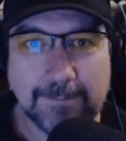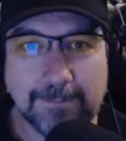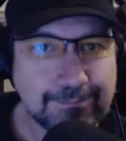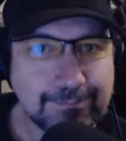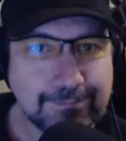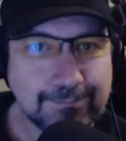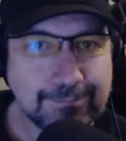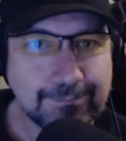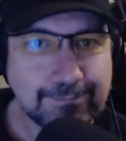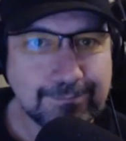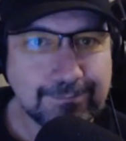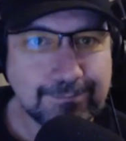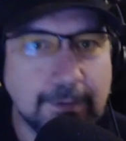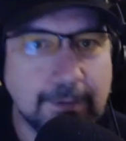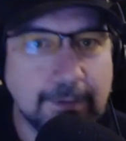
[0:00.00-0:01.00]
carpenter,
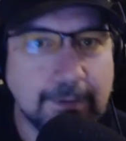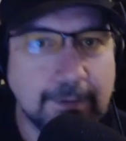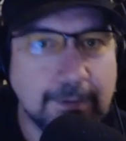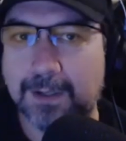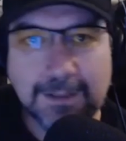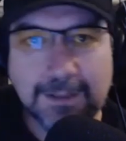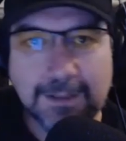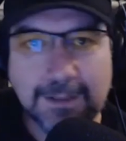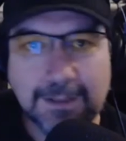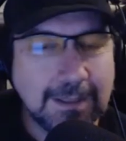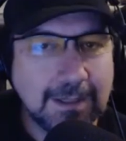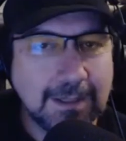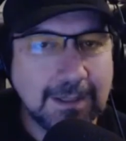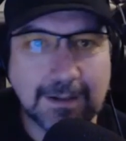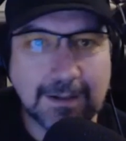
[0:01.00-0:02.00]
or I'm a,
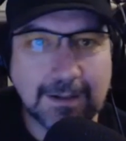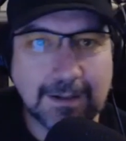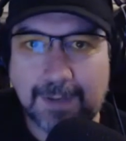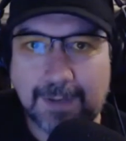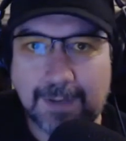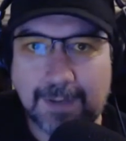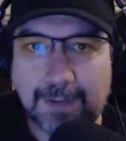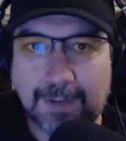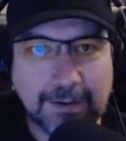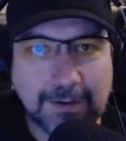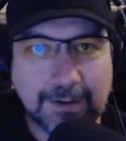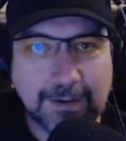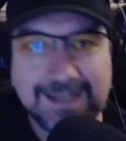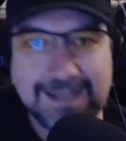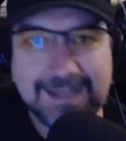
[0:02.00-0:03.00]
I don't know, an
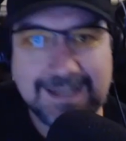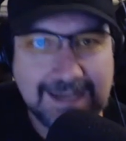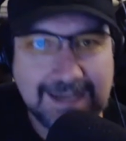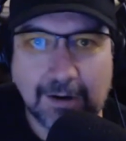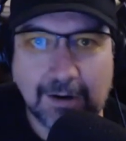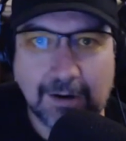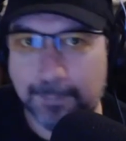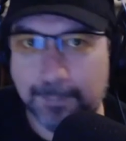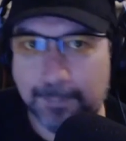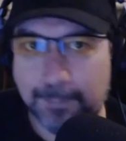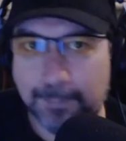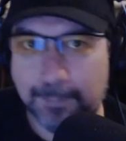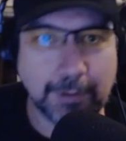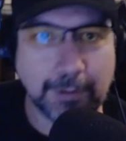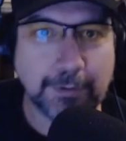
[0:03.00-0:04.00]
IT guy or a
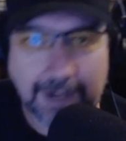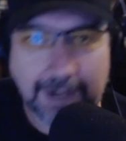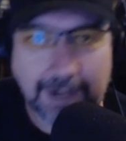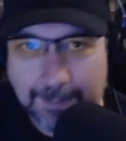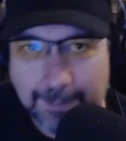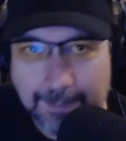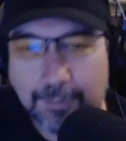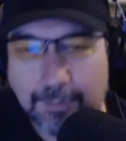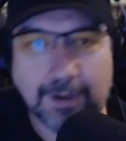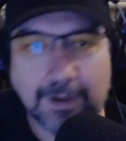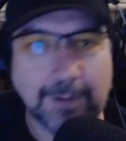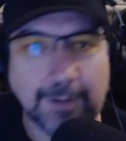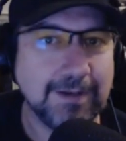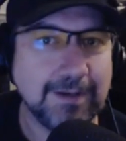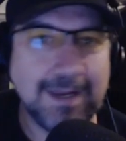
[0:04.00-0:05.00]
programmer, or I'm
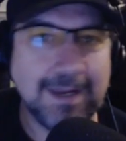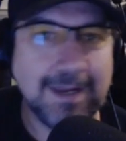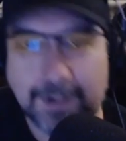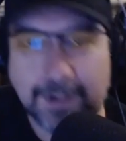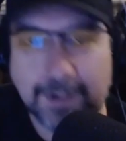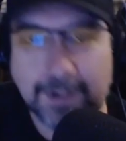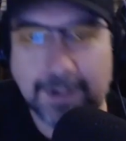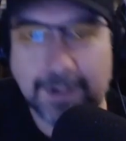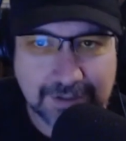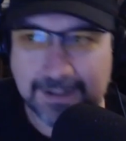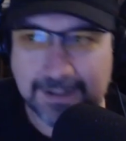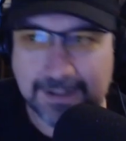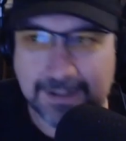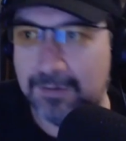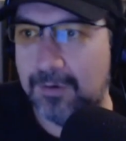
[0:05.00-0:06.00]
a network
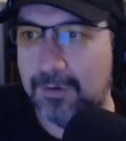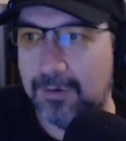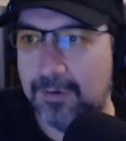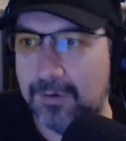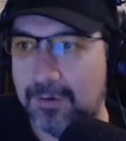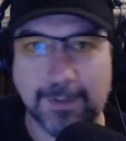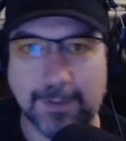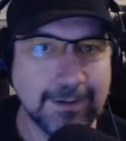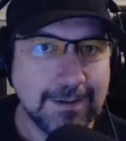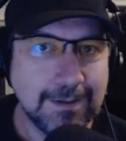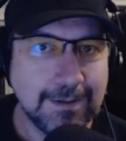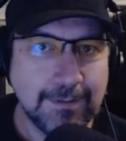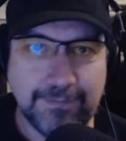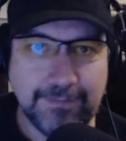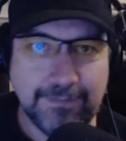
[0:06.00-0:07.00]
engineer, or I'm a
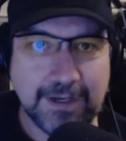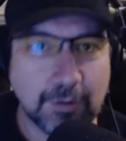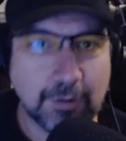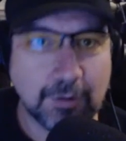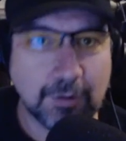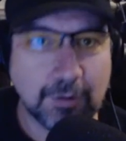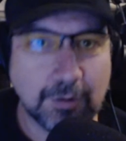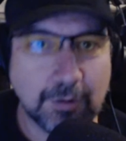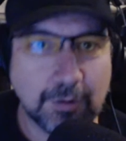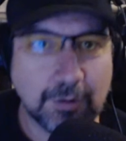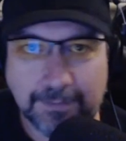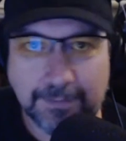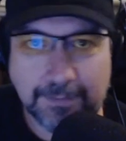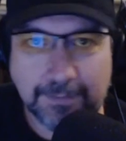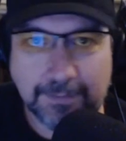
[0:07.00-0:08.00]
videographer or
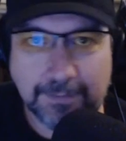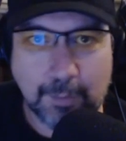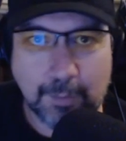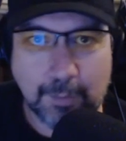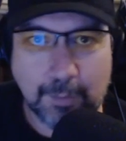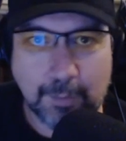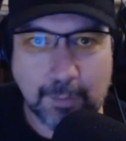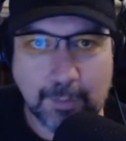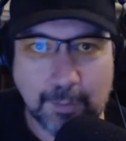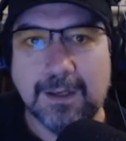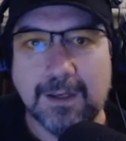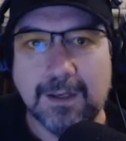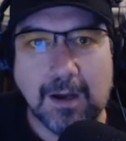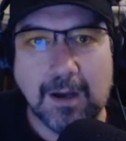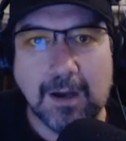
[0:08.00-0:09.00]
whatever,
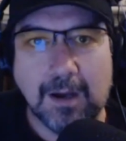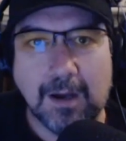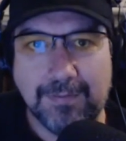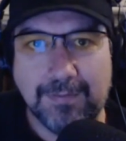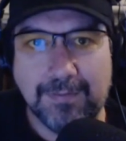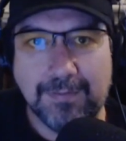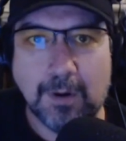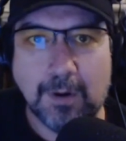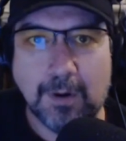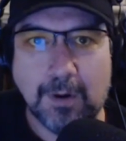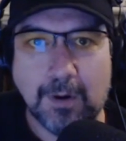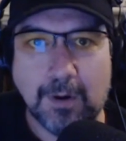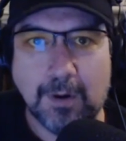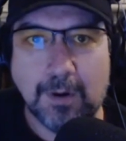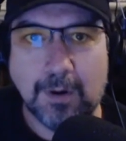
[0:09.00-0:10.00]
therefore I'm a
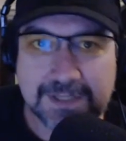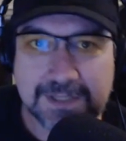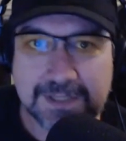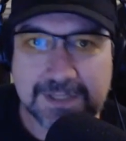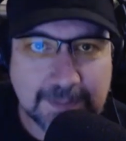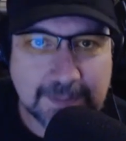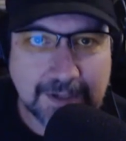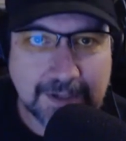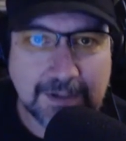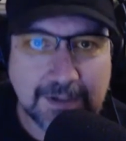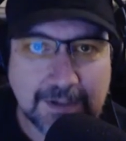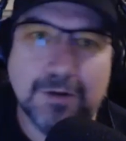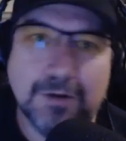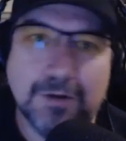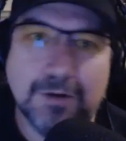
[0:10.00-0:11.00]
businessman. No,
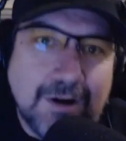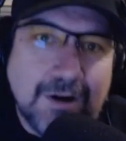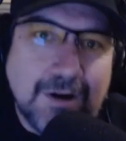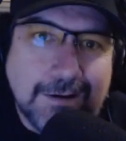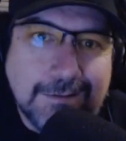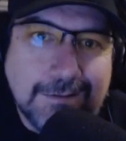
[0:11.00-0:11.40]
you're not.